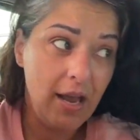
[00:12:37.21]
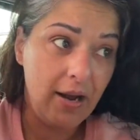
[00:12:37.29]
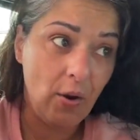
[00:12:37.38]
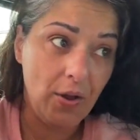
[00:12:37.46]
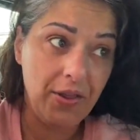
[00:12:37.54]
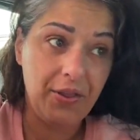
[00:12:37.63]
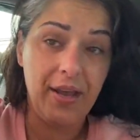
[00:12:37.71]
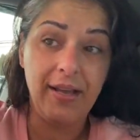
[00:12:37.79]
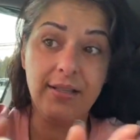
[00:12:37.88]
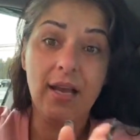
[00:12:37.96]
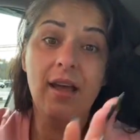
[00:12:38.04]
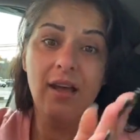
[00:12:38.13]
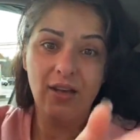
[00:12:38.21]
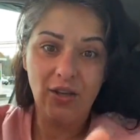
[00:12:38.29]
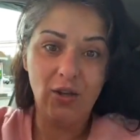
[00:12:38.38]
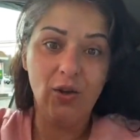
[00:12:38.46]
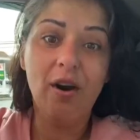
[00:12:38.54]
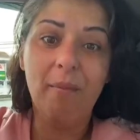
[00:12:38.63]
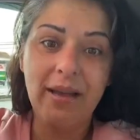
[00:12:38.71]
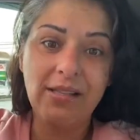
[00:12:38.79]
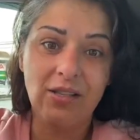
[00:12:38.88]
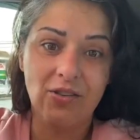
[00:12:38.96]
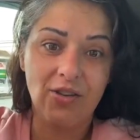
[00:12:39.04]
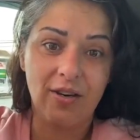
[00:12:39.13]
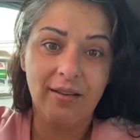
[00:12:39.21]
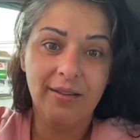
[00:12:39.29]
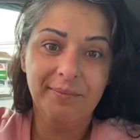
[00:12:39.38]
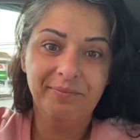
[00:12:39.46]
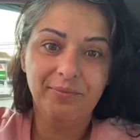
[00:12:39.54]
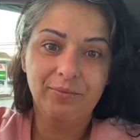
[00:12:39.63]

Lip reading: and all the things, you're a messenger.